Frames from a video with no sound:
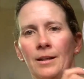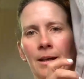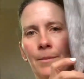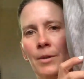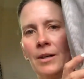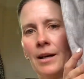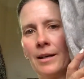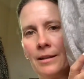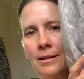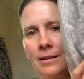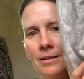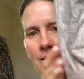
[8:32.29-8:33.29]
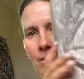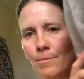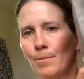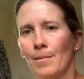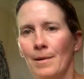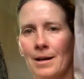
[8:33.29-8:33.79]
I'm going to add this to
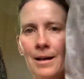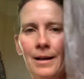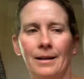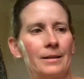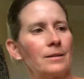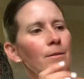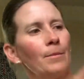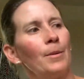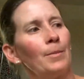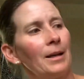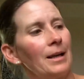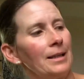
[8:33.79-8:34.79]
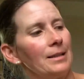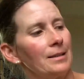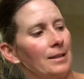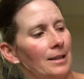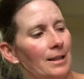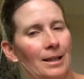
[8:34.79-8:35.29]
my summer
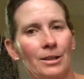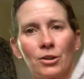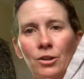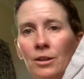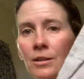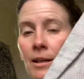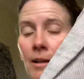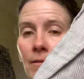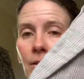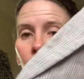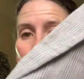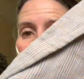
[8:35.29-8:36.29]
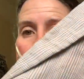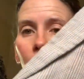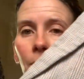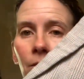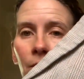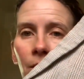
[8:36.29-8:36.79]
blazer collection because I haven't got
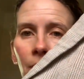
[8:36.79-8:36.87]
one